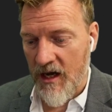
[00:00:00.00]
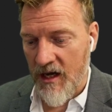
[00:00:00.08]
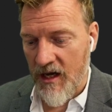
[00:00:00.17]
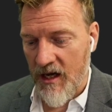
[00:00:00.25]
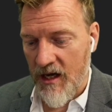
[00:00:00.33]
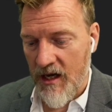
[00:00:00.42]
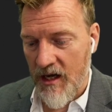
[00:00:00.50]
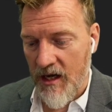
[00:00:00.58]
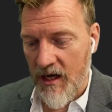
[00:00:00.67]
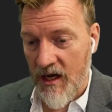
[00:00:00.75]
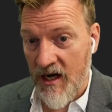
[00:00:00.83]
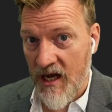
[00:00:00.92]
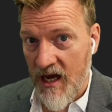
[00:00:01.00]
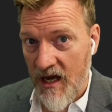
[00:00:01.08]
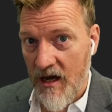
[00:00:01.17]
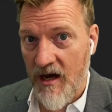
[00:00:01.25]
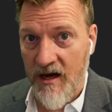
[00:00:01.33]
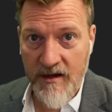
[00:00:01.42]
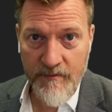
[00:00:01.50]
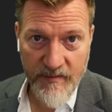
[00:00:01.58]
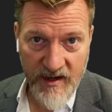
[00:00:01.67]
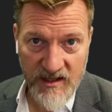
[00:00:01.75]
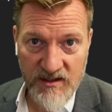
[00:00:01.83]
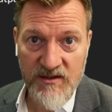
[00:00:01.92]
an
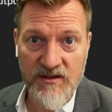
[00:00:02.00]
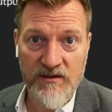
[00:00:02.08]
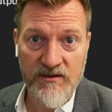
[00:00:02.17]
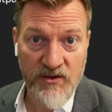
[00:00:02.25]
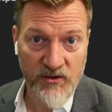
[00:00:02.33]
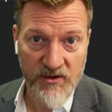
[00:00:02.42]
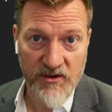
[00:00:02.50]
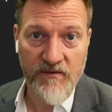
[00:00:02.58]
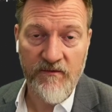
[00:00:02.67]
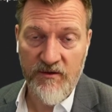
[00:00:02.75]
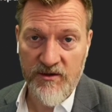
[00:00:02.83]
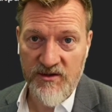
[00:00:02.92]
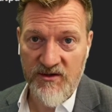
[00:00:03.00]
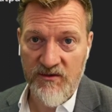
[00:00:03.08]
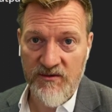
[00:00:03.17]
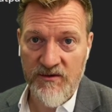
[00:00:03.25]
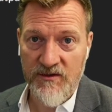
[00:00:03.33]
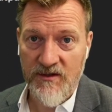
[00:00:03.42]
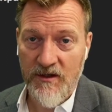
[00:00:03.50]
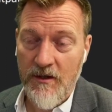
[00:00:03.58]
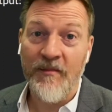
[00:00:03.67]
AI-based tutor for the students.